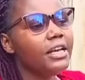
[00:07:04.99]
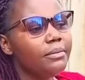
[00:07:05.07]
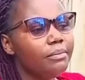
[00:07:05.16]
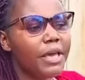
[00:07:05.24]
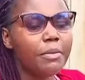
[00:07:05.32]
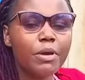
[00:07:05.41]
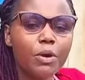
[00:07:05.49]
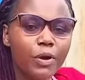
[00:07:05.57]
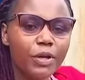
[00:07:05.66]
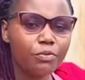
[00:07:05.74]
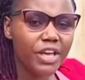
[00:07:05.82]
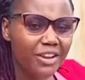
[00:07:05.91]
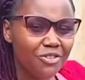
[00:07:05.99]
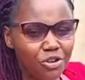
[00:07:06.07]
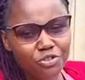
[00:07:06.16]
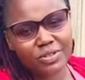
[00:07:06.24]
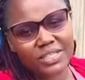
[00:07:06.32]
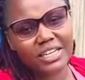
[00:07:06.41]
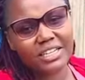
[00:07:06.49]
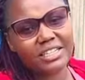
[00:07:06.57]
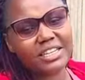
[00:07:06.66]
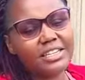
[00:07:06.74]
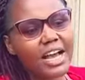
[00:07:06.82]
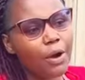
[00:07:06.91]
Maybe when we are introducing
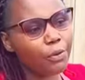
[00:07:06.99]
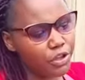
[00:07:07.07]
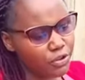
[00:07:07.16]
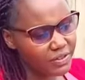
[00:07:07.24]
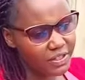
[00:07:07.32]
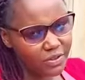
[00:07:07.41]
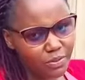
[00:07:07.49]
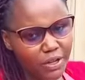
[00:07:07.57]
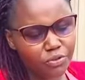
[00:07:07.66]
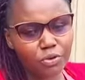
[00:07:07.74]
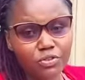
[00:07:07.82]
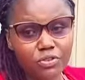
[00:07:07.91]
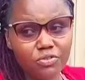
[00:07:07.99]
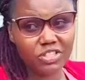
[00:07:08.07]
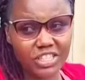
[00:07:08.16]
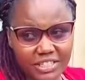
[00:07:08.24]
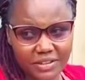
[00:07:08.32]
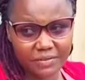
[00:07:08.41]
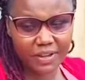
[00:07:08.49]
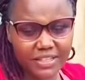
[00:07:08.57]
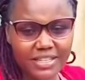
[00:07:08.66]
litter, we use this one also to disinfect.